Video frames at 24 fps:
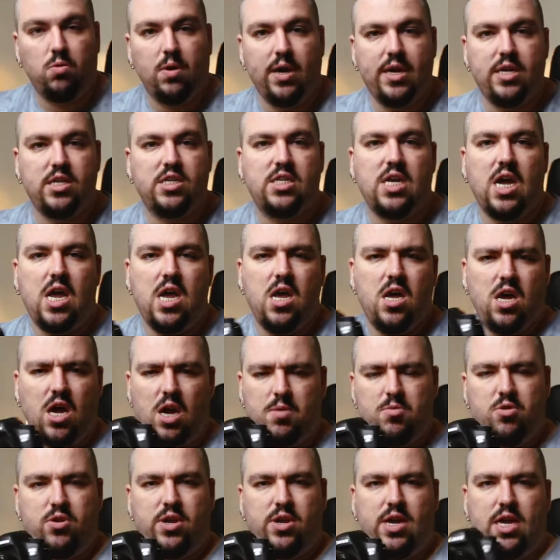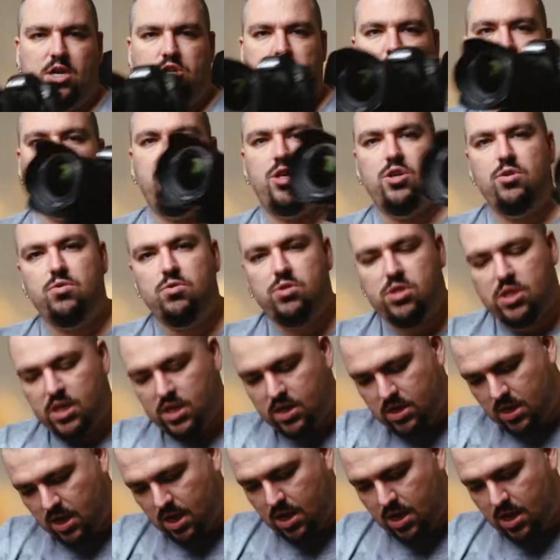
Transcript: weights. I'm only actually using